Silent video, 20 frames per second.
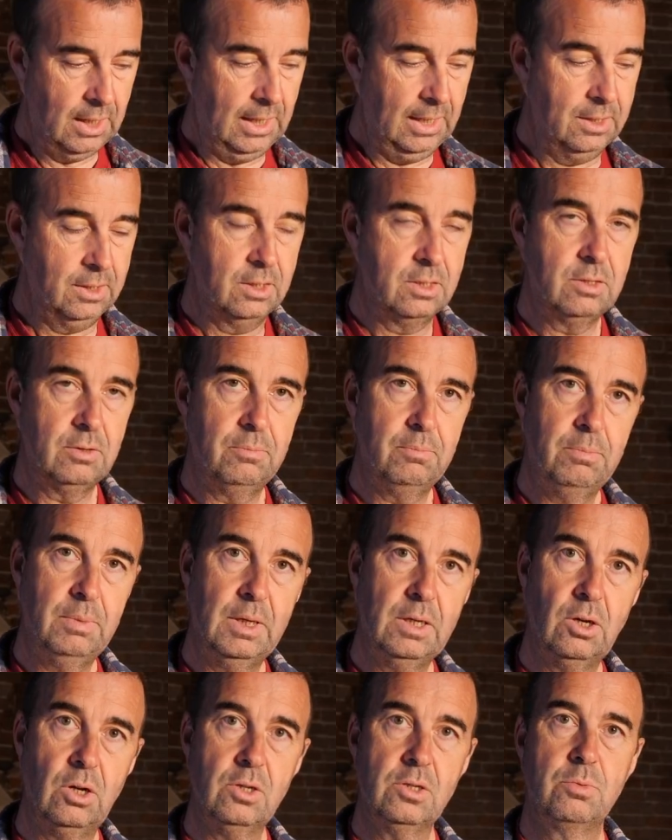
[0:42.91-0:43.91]
And
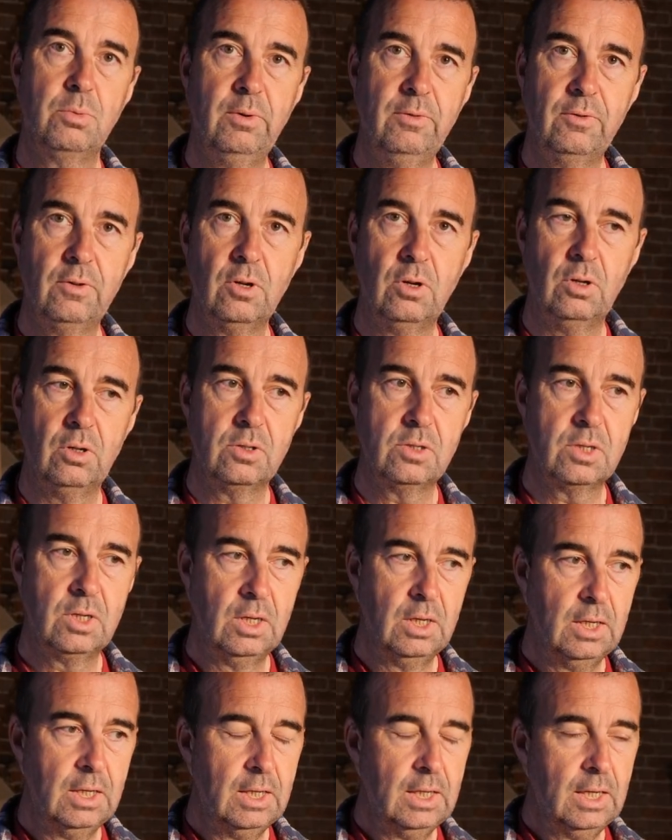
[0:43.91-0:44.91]
because we've got
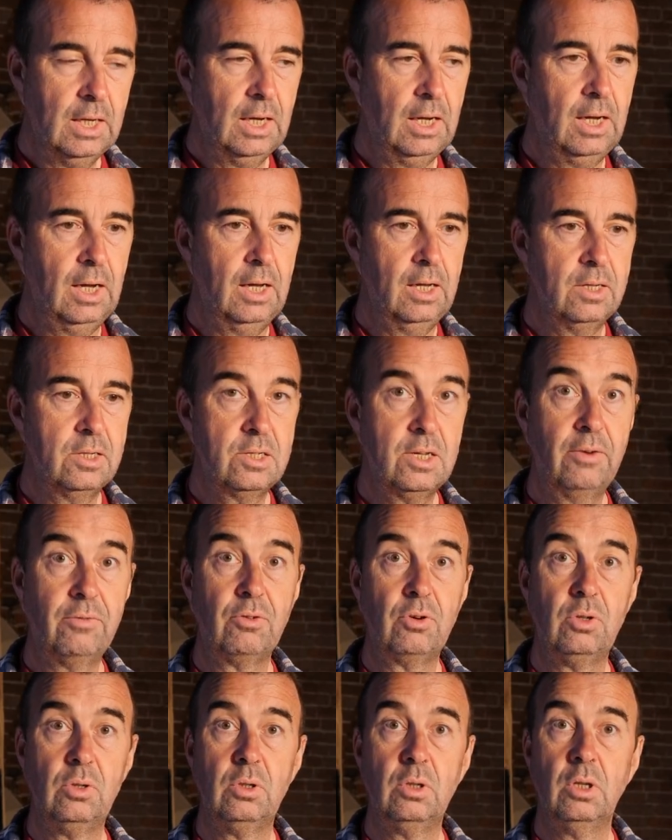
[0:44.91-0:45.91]

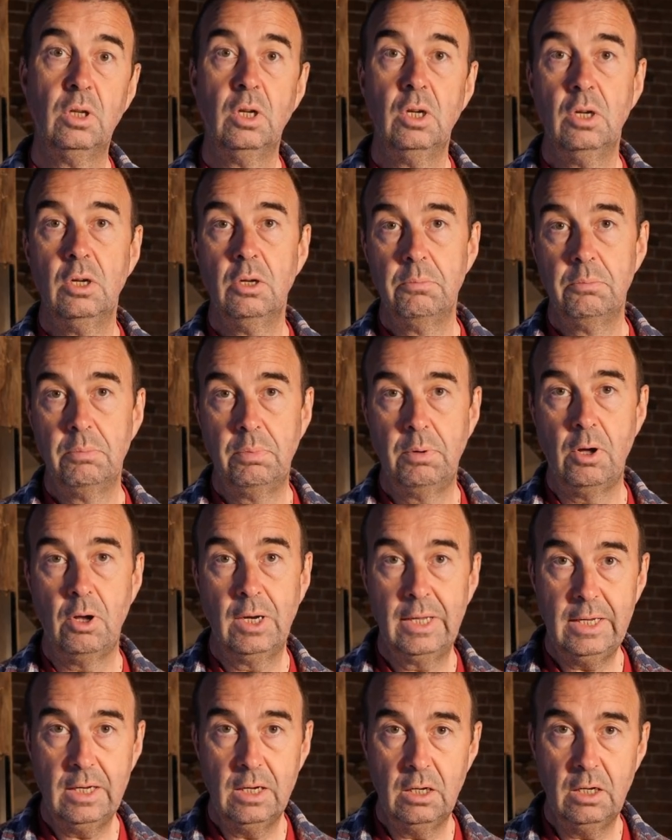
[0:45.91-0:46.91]
several
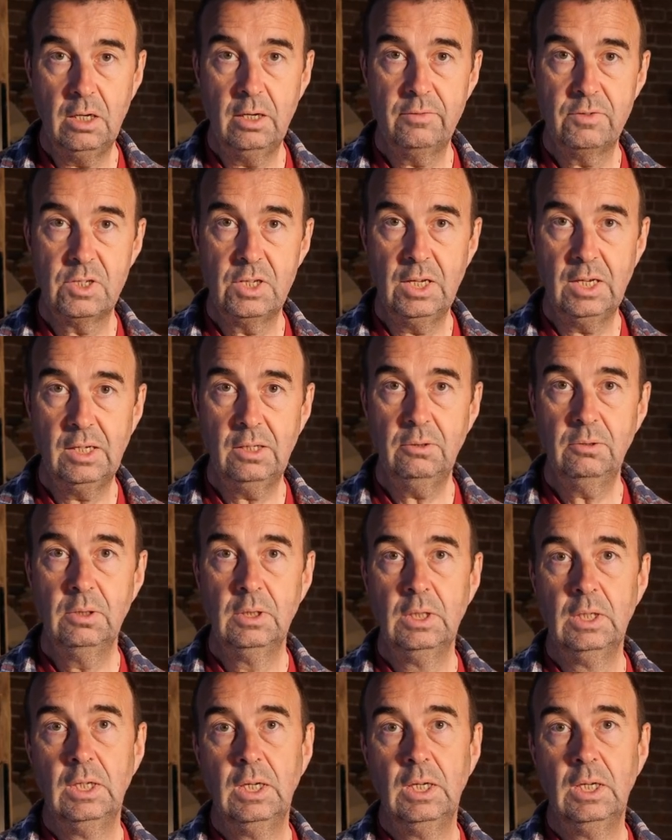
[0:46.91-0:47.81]
polyhives now,